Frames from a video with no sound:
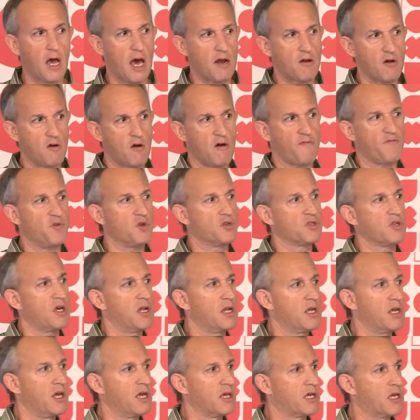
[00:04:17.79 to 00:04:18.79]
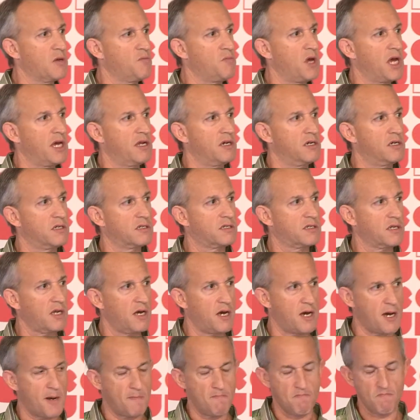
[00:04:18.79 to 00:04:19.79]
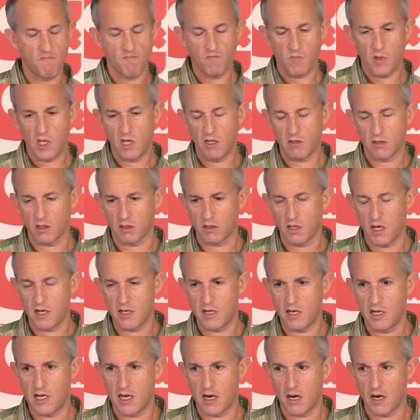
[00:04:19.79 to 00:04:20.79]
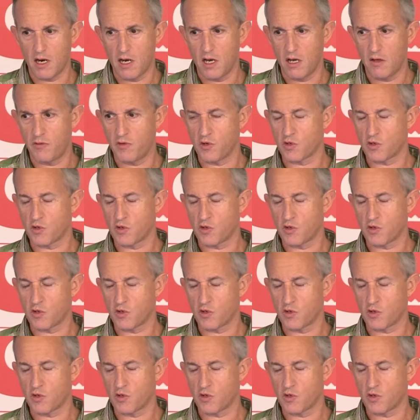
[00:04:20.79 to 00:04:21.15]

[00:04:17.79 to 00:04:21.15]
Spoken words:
I don't know if there's any incubators in the London area.